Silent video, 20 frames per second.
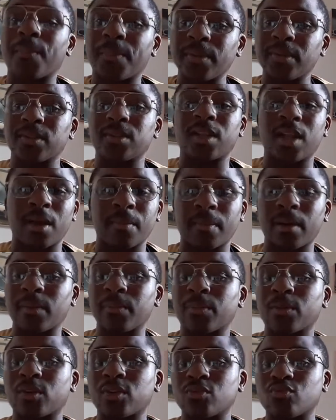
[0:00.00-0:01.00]
up into that,
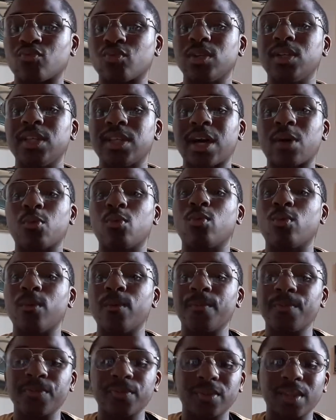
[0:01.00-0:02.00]
man, because really that will
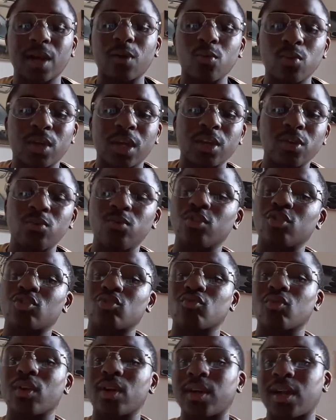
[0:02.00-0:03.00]
get you
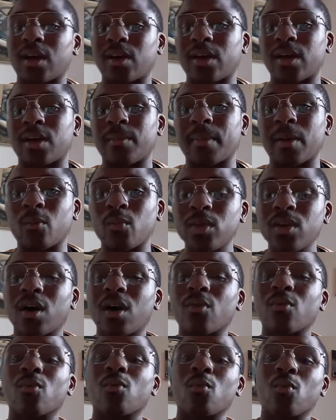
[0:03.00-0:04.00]
destroyed out here, man. We
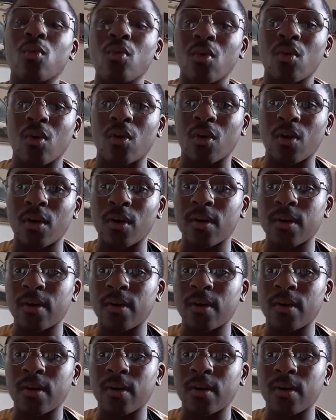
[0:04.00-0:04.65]
are at war.